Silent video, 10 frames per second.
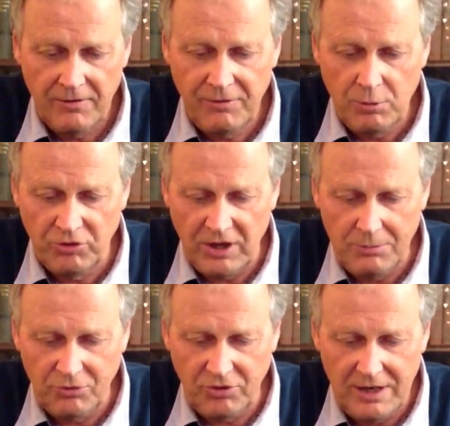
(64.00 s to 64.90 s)
few
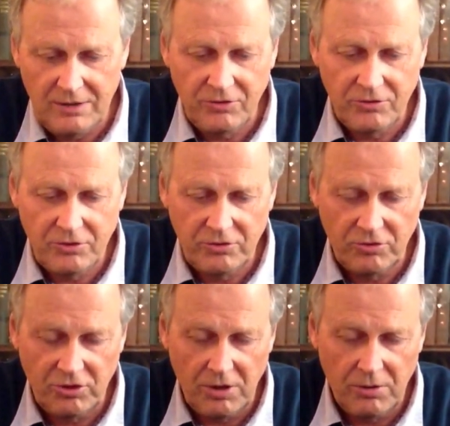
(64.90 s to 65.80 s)
team sheets just to
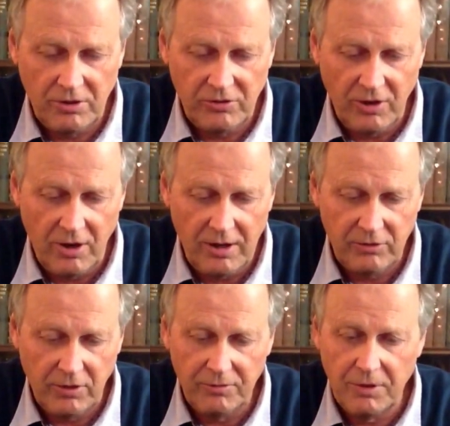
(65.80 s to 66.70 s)
show you the
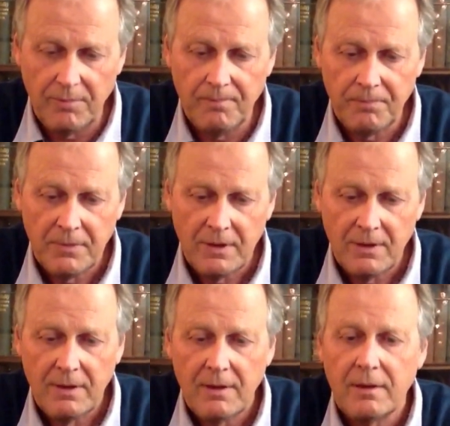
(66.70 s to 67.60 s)
size of them.
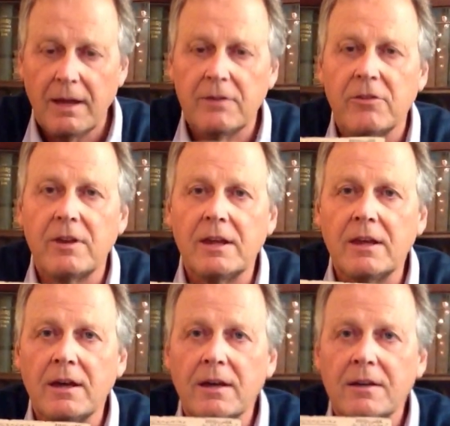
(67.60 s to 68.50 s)
That's
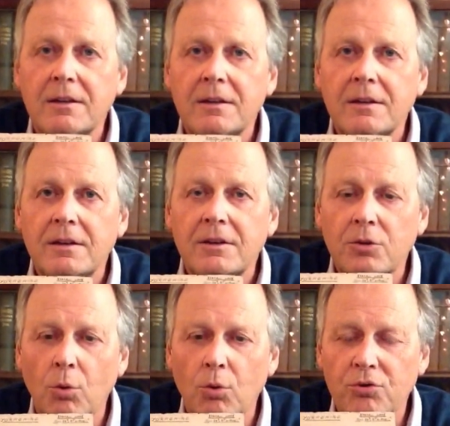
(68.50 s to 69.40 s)
the
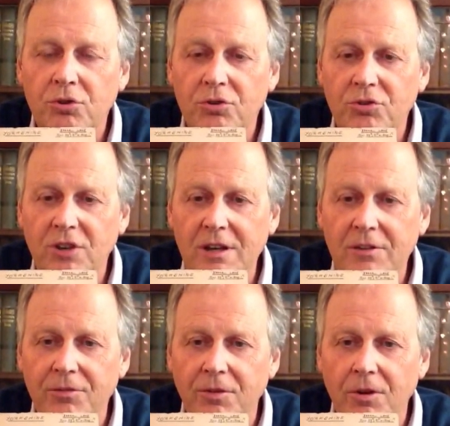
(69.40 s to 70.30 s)
Yorkshire
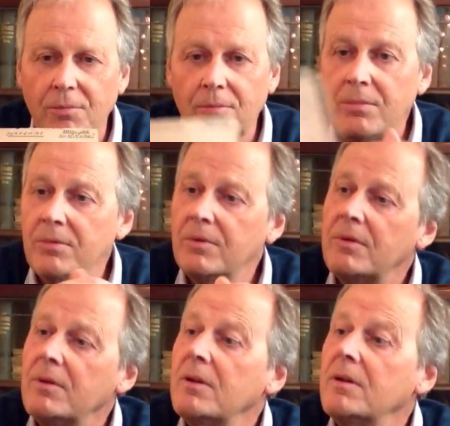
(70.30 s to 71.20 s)
sheet from
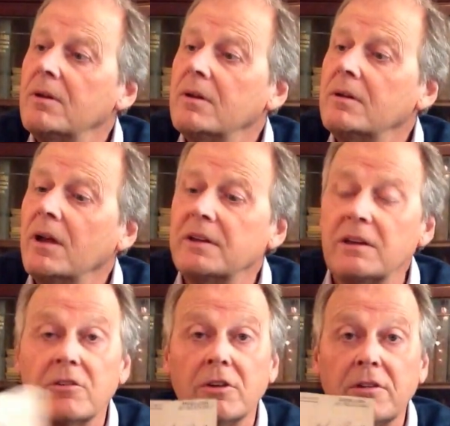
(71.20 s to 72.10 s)

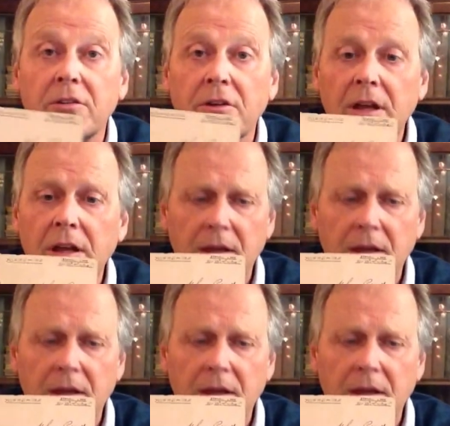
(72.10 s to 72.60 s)
1933.